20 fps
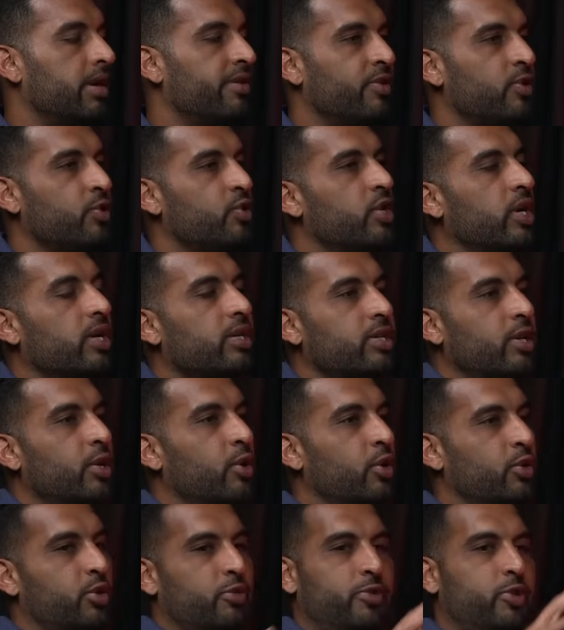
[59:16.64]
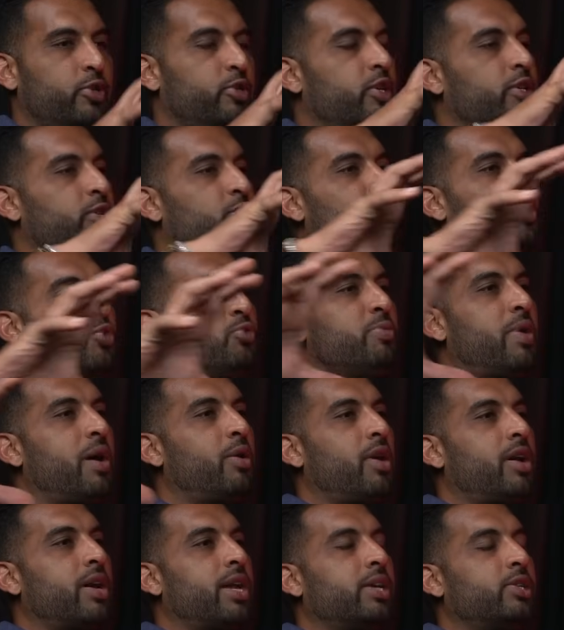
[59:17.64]
if you just zoom
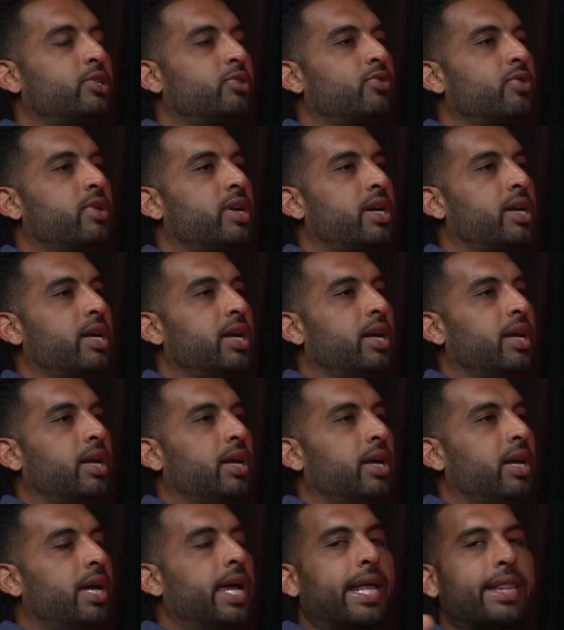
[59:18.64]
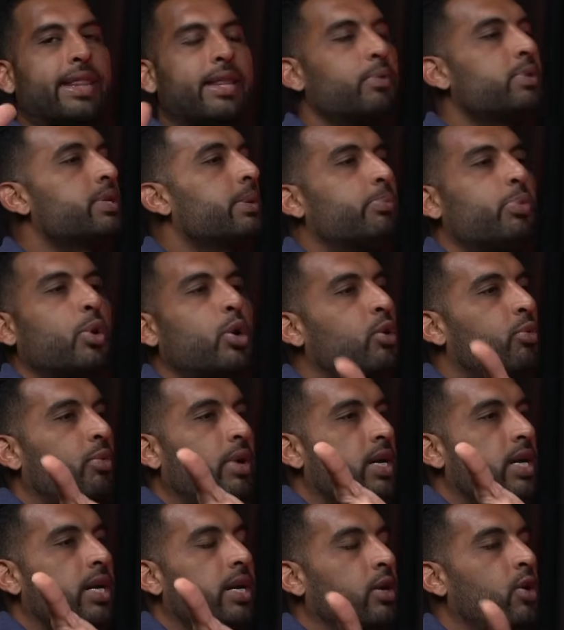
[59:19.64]
out on history, there was a book
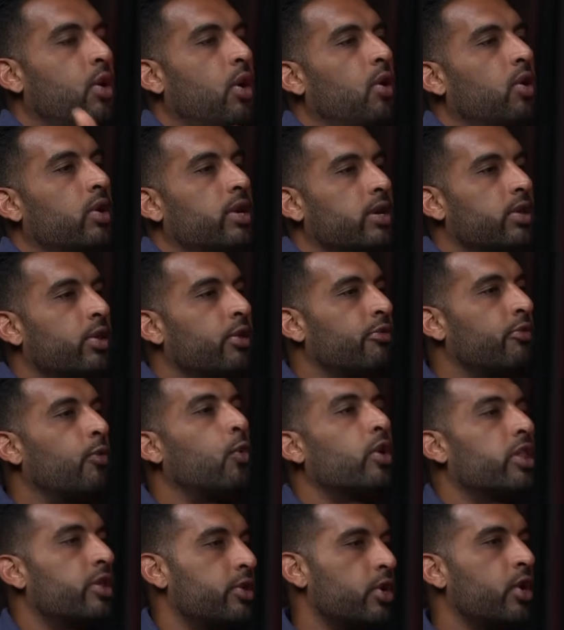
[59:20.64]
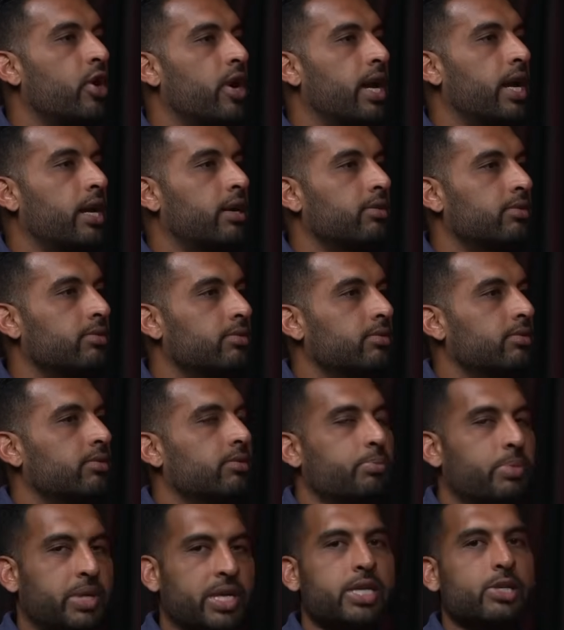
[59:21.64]
written called The Fourth Turning.
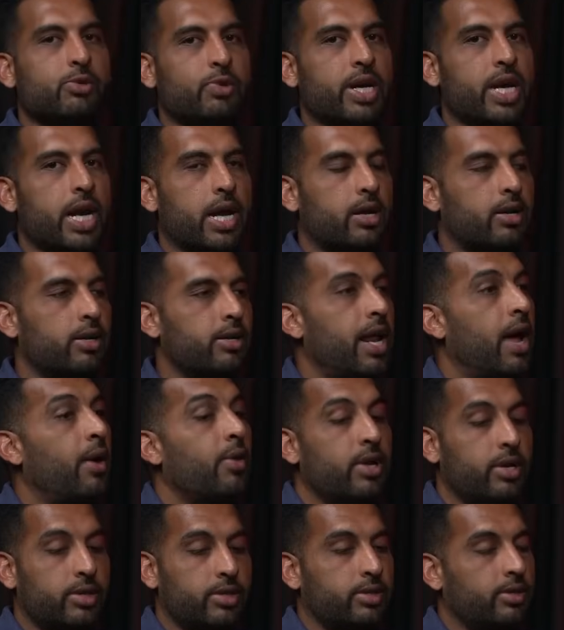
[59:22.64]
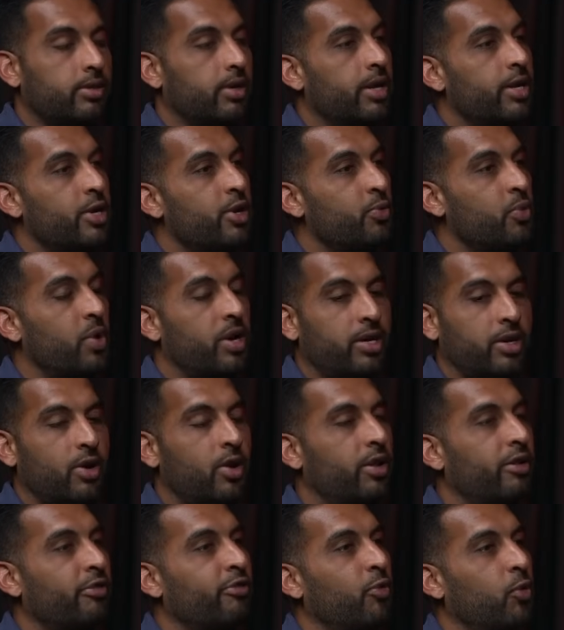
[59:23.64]
Please read it. Now there's a new one
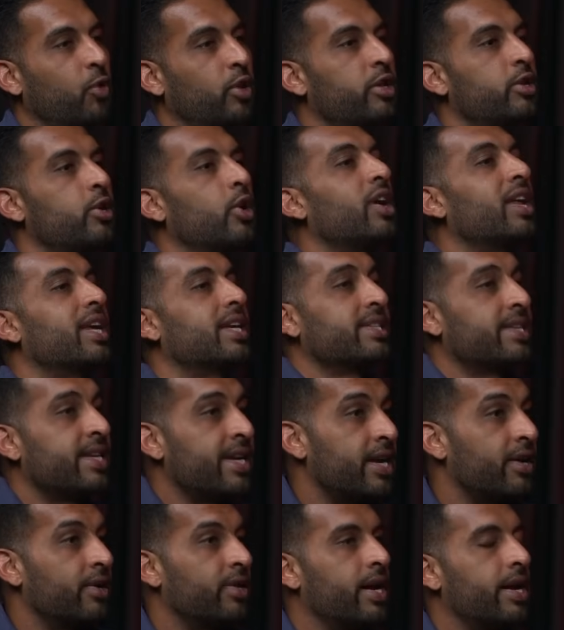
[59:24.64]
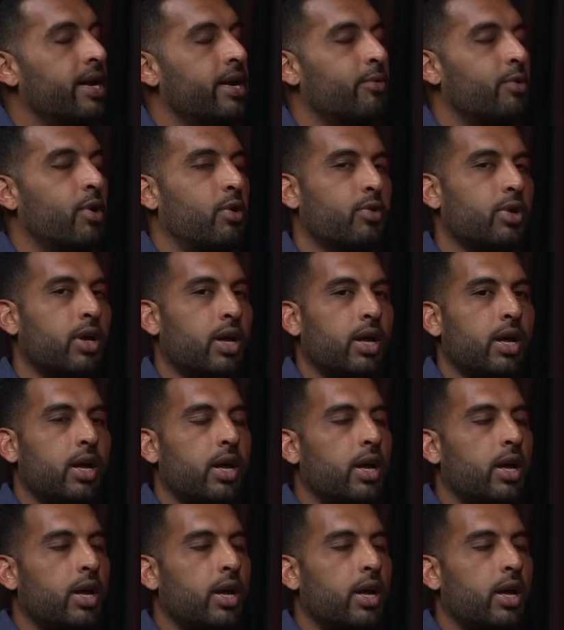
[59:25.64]
called The Fourth Turning is Here that he wrote.